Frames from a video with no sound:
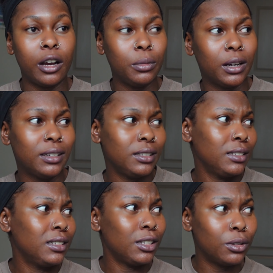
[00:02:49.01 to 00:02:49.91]
oh my gosh, this
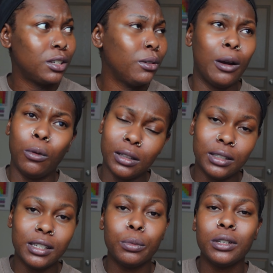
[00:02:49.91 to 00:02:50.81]
is so cute, I want
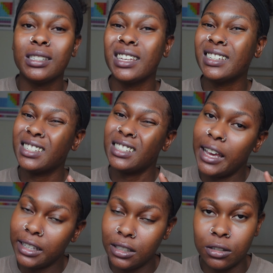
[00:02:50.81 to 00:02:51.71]
this, but it's like
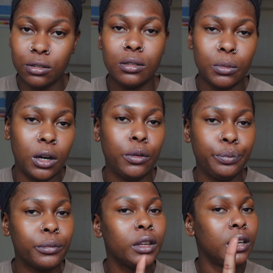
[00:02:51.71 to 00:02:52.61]
slightly too small.